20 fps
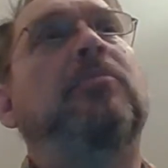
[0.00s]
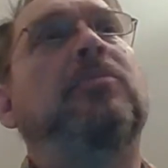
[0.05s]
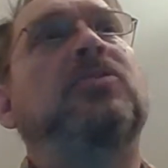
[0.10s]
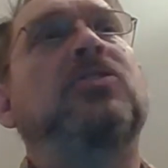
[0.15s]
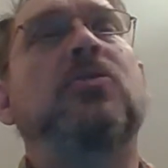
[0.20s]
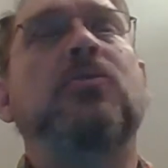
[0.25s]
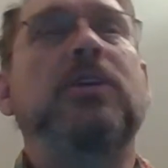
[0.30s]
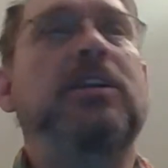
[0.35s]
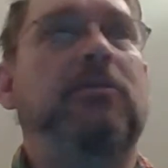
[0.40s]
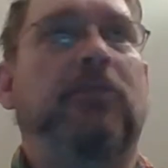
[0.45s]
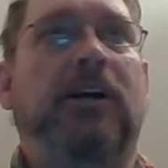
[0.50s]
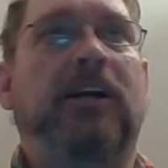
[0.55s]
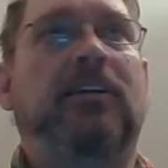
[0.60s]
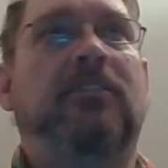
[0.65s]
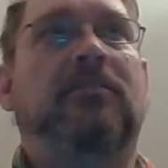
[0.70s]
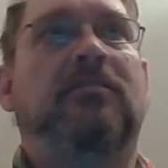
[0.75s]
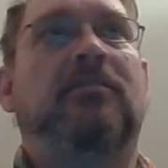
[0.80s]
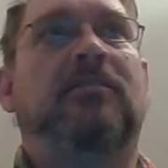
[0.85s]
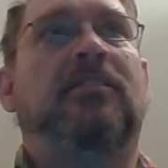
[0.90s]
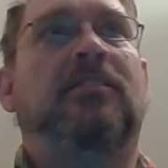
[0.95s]
So anyway,
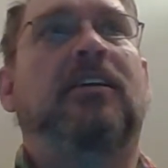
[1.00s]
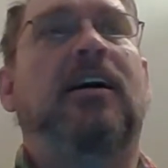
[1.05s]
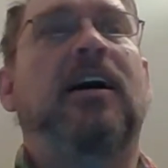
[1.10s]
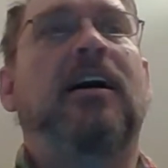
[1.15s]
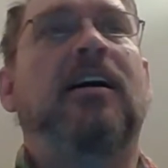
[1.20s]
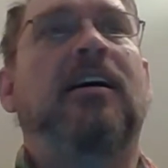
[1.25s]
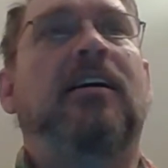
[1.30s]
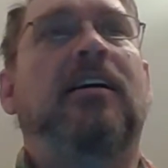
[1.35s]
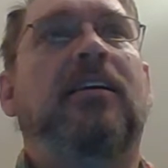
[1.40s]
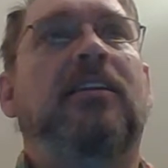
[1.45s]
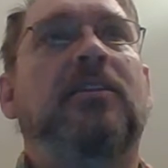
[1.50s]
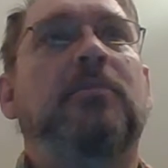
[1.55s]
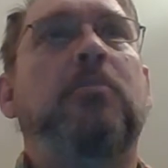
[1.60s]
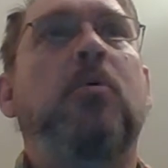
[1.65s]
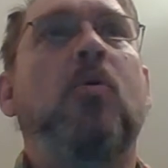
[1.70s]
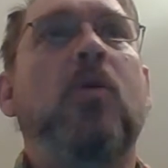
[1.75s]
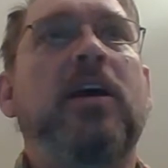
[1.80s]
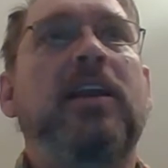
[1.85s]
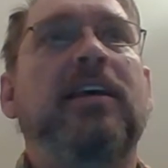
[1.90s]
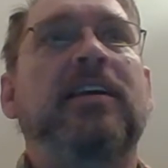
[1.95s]
the
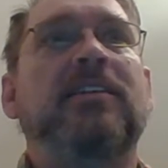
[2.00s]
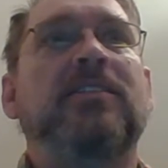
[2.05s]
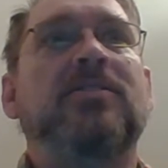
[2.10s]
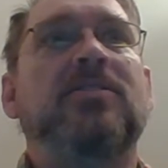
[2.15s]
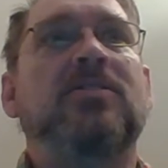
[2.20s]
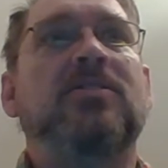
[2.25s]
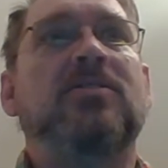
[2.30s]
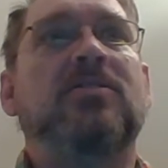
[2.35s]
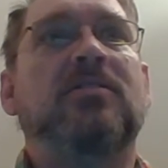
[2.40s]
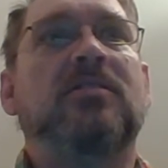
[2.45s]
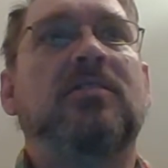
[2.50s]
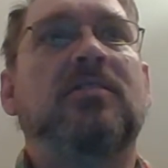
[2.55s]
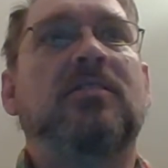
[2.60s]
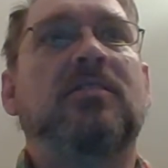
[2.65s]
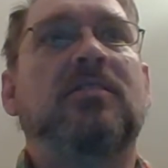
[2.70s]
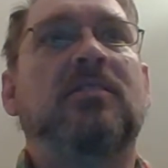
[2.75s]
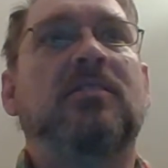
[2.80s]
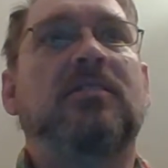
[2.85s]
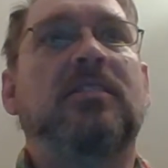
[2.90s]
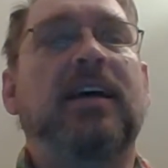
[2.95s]
point is
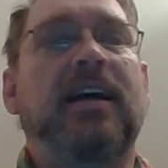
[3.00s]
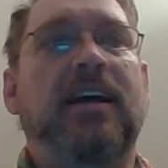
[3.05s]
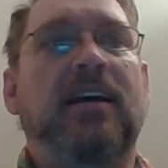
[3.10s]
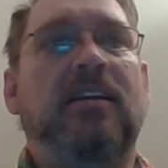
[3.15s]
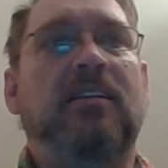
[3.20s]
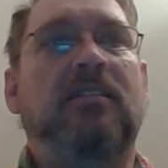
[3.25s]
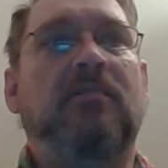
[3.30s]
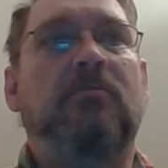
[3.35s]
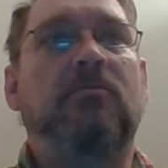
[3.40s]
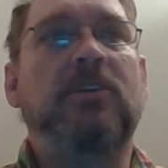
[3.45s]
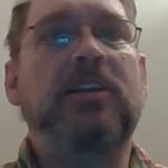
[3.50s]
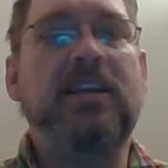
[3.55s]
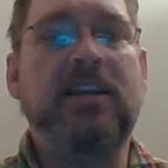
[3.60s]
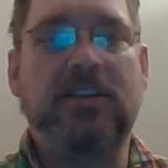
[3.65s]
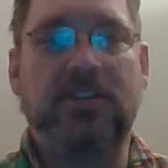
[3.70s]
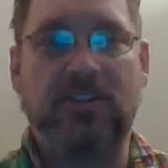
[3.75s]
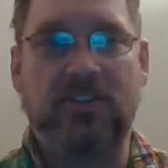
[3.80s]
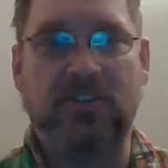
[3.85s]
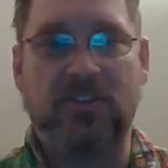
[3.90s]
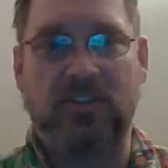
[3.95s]
that we
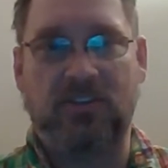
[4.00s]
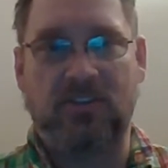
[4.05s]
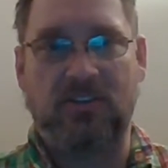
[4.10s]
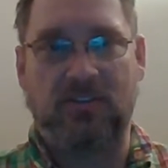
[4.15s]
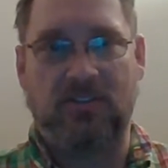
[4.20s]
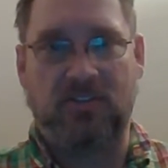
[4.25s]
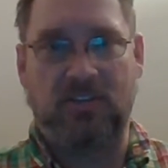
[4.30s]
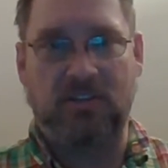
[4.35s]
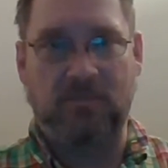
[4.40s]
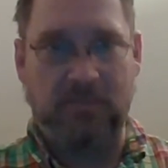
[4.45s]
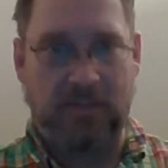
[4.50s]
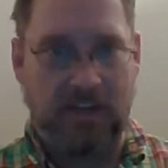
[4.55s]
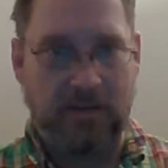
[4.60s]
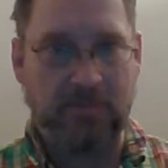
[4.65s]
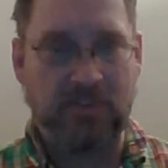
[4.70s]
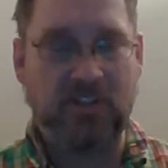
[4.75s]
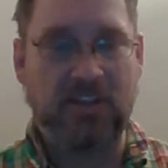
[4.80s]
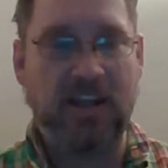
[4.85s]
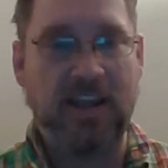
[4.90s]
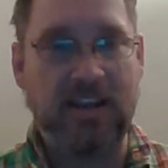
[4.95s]
need to
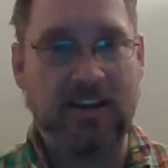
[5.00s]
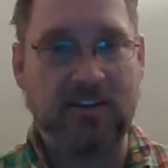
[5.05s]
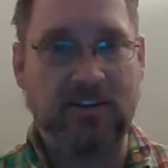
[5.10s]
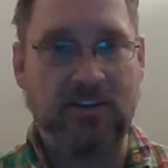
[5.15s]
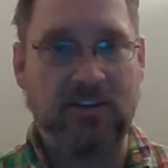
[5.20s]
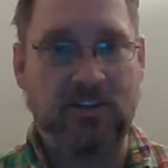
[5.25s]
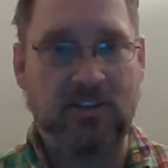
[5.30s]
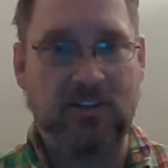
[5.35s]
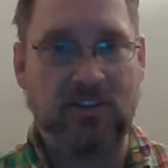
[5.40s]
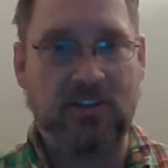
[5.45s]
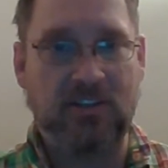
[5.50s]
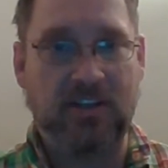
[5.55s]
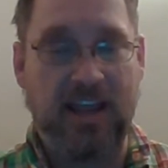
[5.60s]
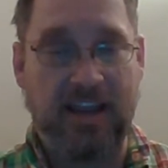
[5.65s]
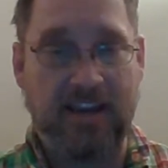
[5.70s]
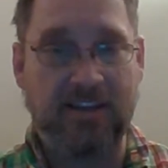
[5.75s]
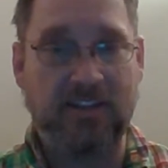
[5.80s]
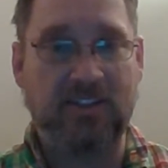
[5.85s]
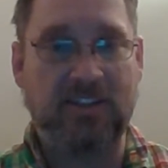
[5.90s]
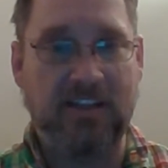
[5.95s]
sometimes take
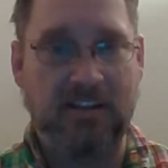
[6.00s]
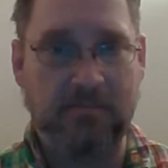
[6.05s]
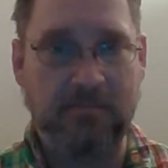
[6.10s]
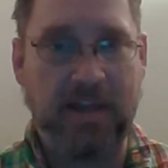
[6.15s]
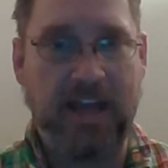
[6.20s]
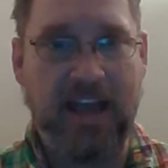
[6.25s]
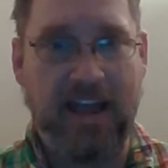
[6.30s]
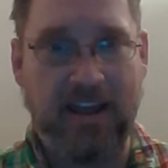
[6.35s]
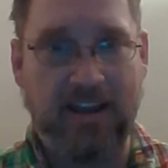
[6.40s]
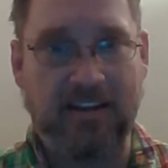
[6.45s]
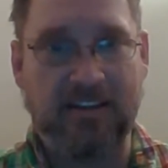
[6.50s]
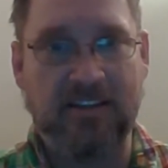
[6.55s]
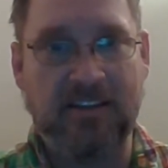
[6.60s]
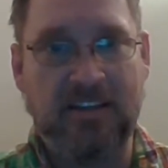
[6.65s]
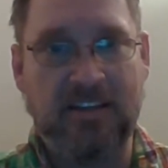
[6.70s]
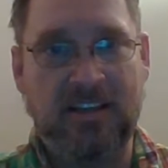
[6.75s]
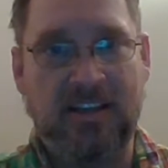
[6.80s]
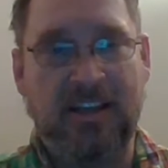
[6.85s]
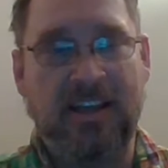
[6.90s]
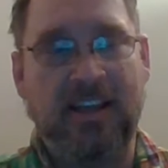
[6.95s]
a step back
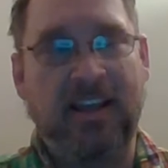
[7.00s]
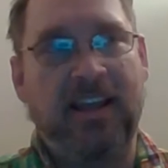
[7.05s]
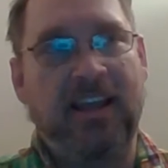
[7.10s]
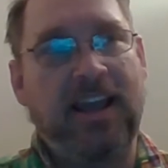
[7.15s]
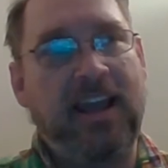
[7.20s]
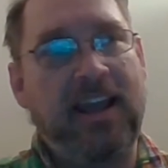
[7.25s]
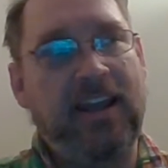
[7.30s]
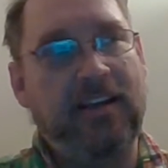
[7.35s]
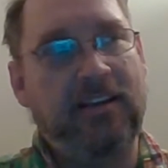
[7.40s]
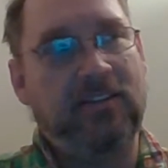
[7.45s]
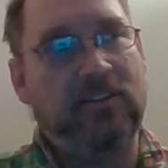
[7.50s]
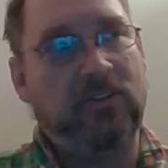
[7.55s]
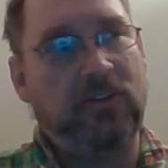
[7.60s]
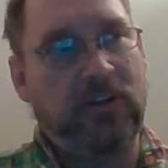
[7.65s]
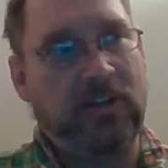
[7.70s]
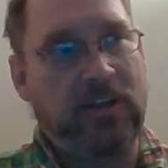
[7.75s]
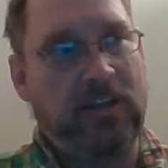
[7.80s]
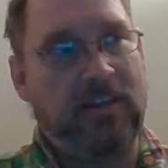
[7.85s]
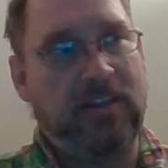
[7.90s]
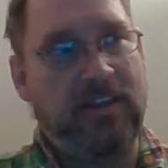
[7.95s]
and
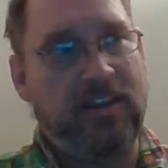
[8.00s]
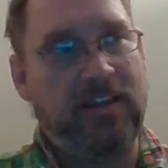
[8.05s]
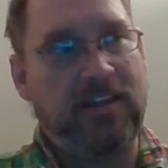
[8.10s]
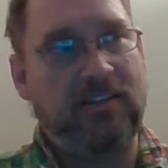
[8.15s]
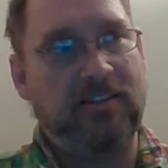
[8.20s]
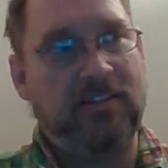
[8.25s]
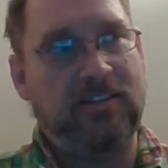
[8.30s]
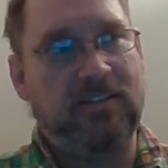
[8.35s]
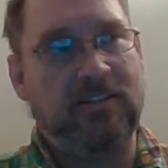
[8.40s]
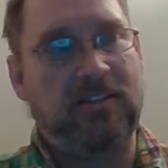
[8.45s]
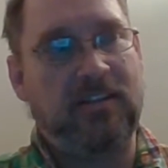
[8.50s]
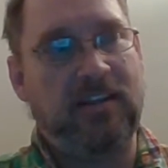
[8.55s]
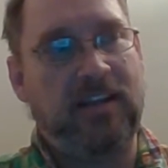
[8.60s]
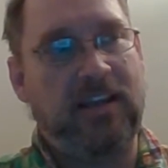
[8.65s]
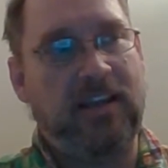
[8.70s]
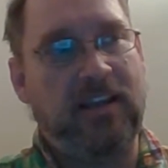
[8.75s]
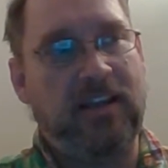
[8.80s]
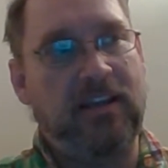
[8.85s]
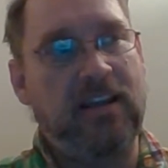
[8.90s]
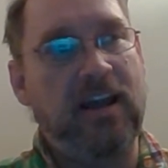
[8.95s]
look at things and
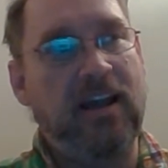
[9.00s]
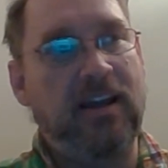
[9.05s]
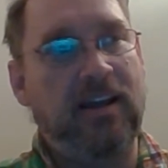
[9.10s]
say,